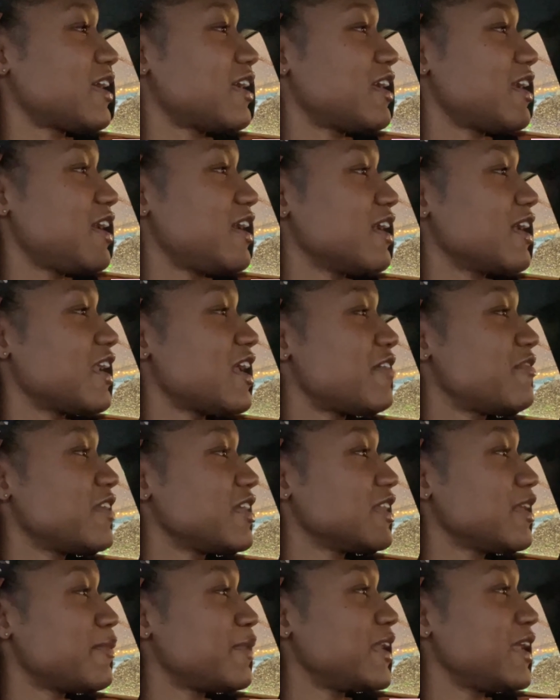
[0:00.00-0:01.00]
And can I have a
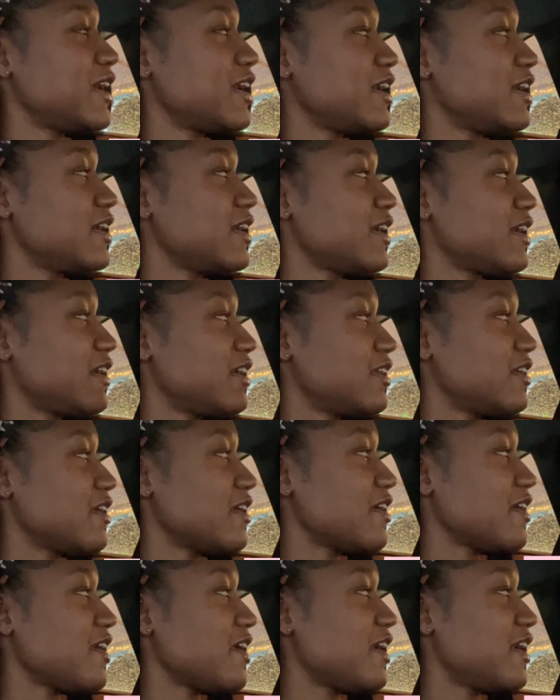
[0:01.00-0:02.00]
lemonade
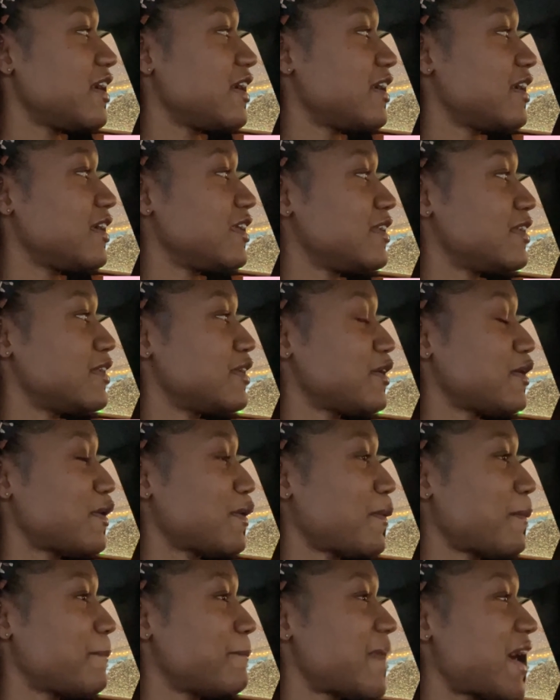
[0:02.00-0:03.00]
and
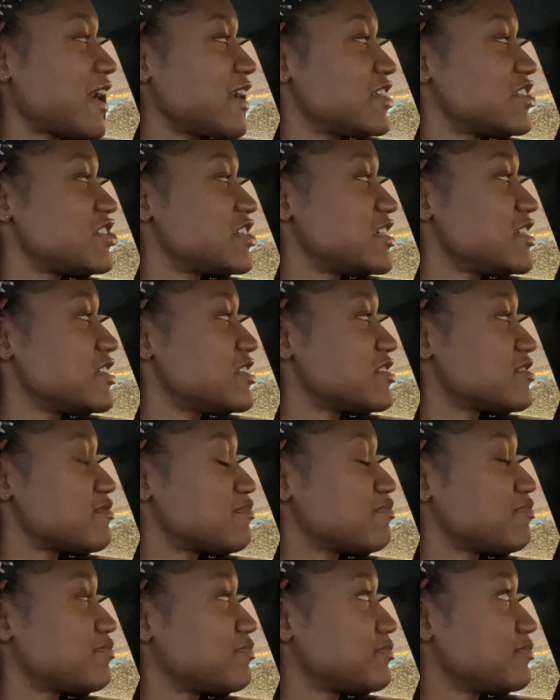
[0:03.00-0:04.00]
mac and cheese?
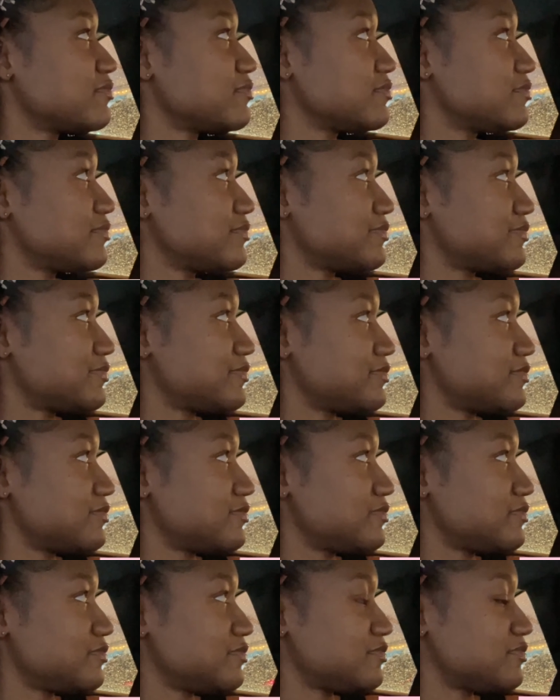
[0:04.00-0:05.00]

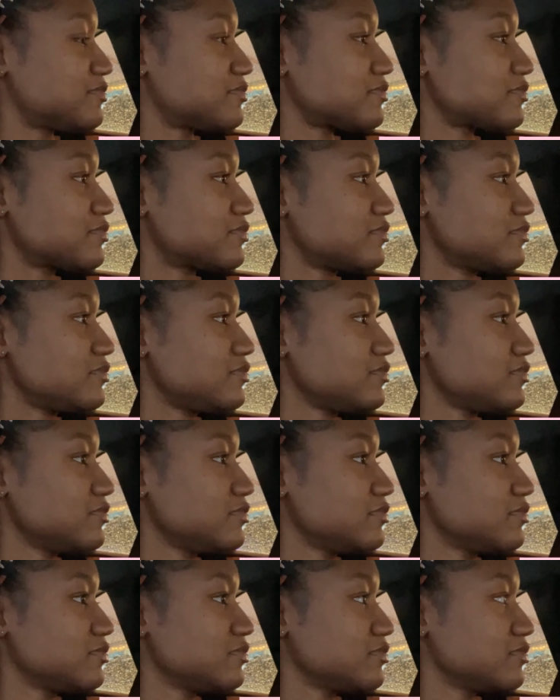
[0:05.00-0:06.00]
All right, mac and cheese
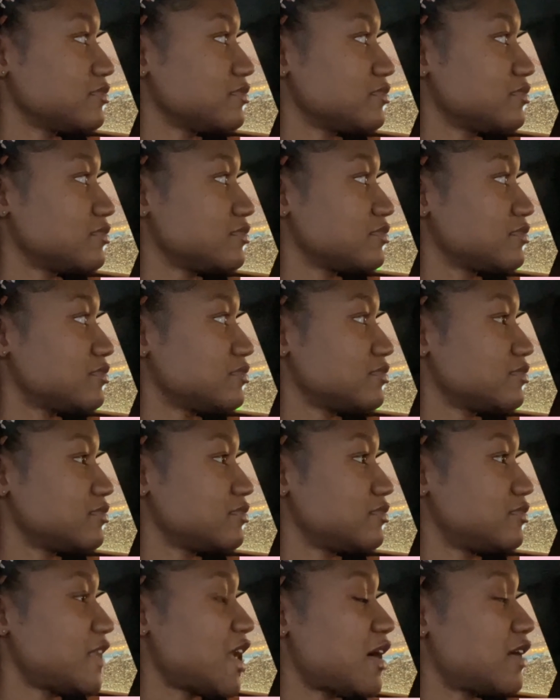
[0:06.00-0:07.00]
instead of fries?
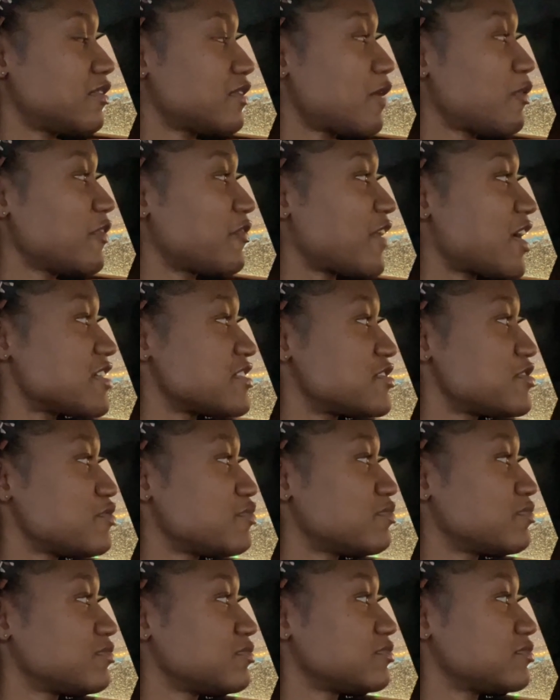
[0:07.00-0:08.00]
No, I want fries too.
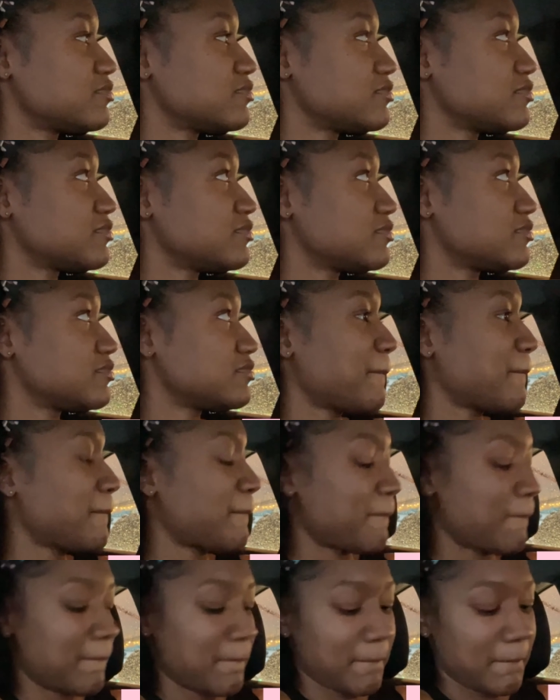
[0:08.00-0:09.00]
Okay.
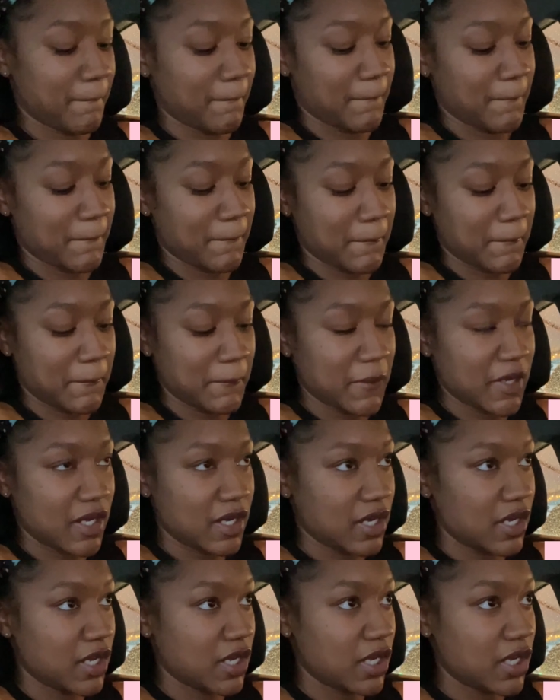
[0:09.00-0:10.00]
Any sauce?
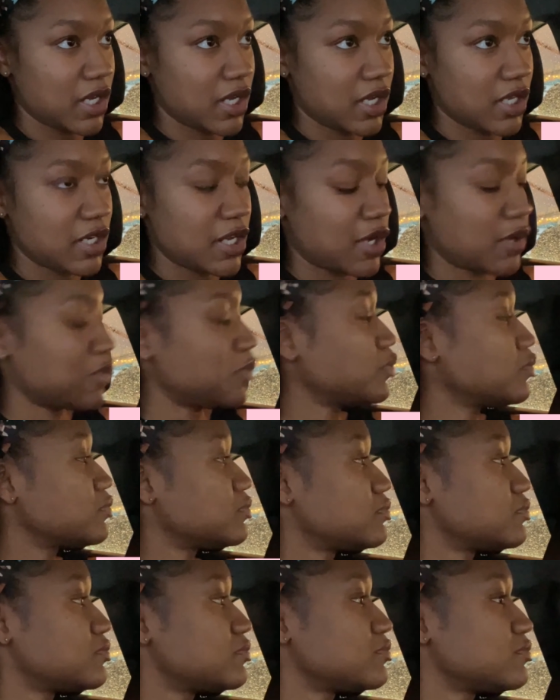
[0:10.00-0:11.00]
Uh, no.
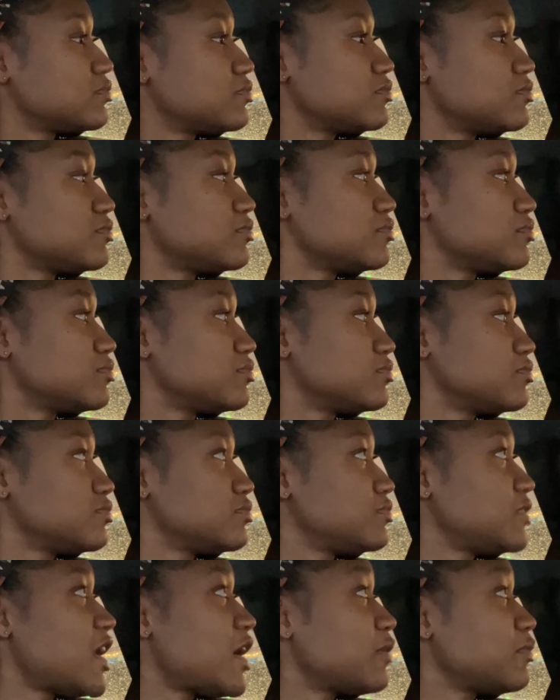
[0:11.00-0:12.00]
I'm sorry?
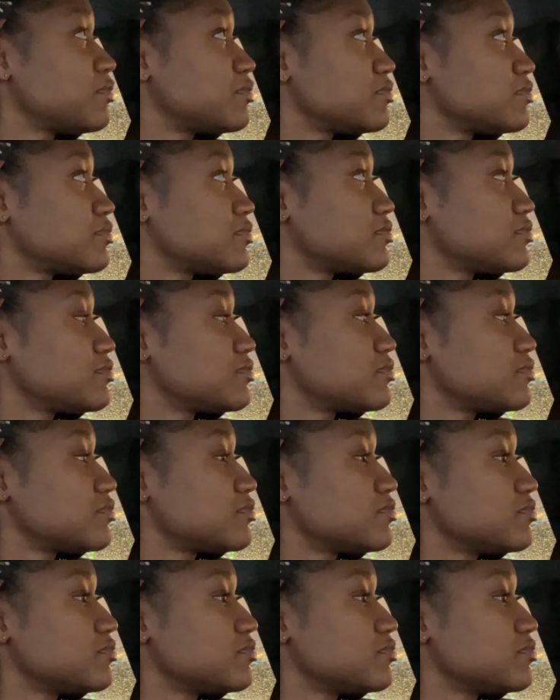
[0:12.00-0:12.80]
No. No sauce?